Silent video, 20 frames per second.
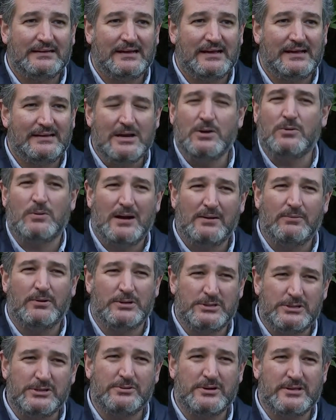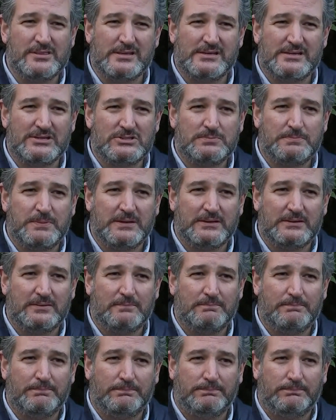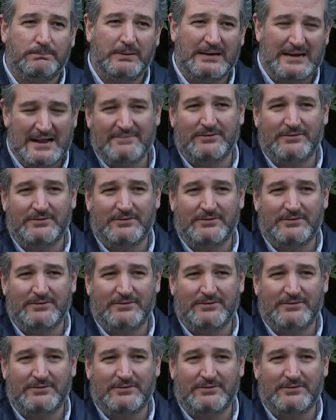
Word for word: I, know why we're doing this, but but